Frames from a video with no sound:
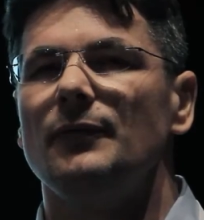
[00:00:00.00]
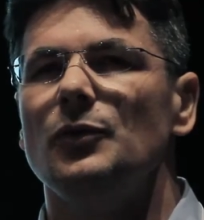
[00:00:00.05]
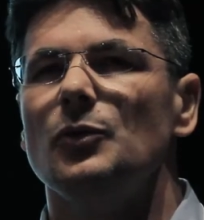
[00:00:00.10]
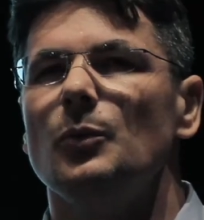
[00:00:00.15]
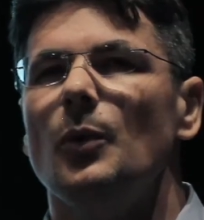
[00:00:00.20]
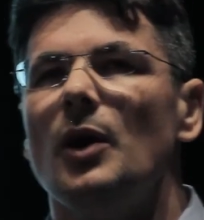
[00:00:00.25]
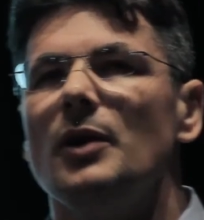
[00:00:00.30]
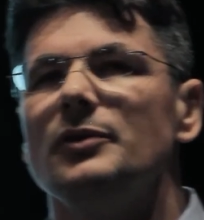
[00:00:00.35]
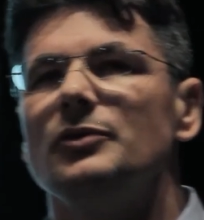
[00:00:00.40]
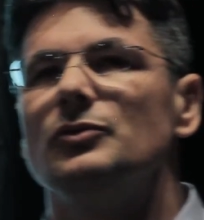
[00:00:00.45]
you
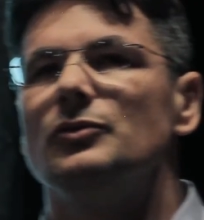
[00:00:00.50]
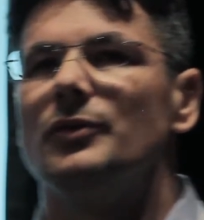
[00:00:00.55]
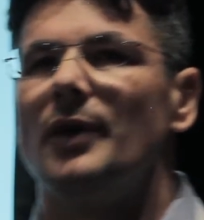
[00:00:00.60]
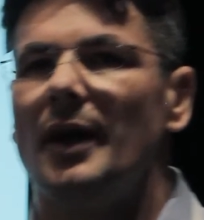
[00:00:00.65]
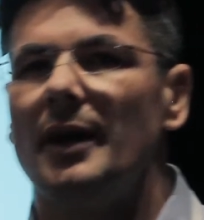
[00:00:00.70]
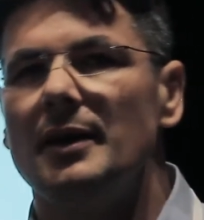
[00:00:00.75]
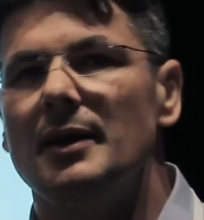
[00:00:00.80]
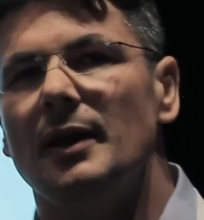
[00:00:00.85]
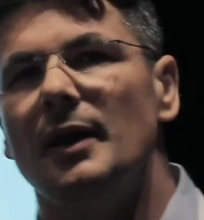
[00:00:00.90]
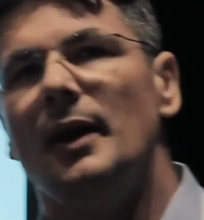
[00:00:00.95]
want to
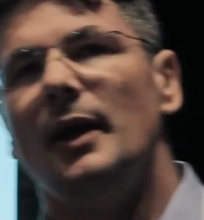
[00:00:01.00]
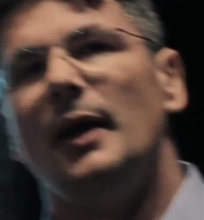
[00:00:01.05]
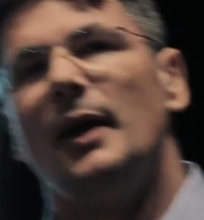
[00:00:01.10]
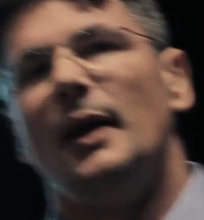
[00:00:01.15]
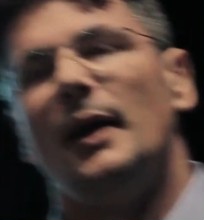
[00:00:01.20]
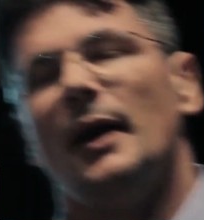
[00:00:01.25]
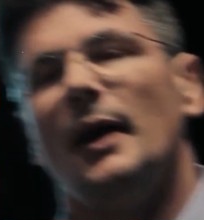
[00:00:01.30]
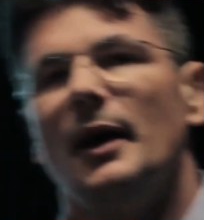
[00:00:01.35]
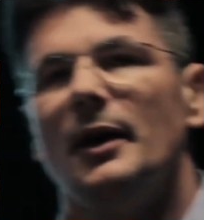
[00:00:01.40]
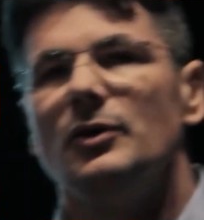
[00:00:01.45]
run
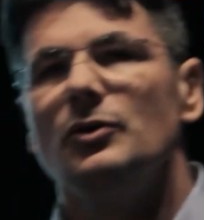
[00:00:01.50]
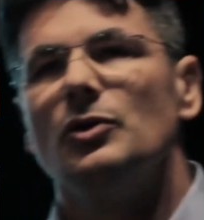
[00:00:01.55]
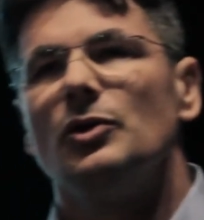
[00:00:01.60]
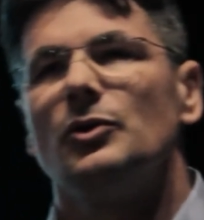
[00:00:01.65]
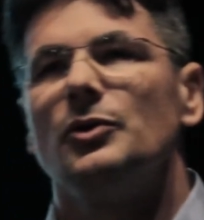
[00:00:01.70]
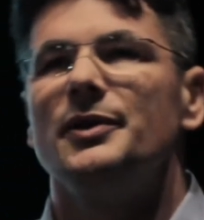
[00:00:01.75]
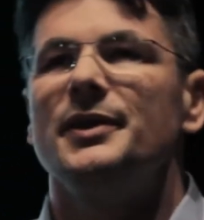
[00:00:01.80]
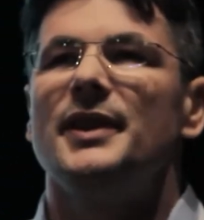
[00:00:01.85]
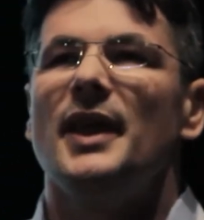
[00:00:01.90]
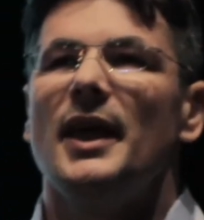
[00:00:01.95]
your
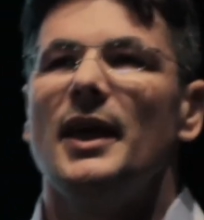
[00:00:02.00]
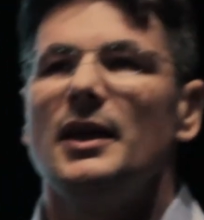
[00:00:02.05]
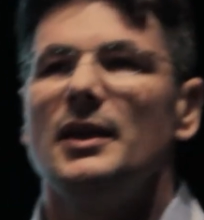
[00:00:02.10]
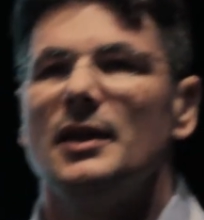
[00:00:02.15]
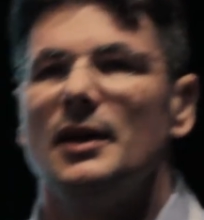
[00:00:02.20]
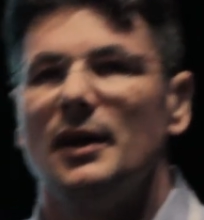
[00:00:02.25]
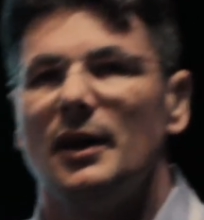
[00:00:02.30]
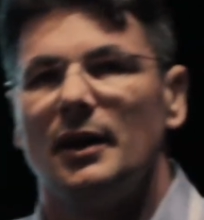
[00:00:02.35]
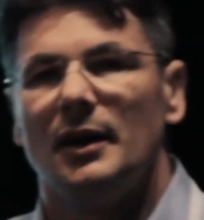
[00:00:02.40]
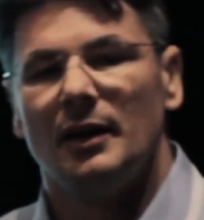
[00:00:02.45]

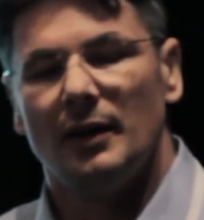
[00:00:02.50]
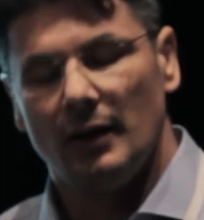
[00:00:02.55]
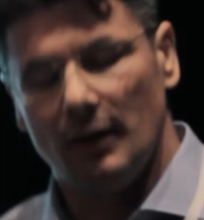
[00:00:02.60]
container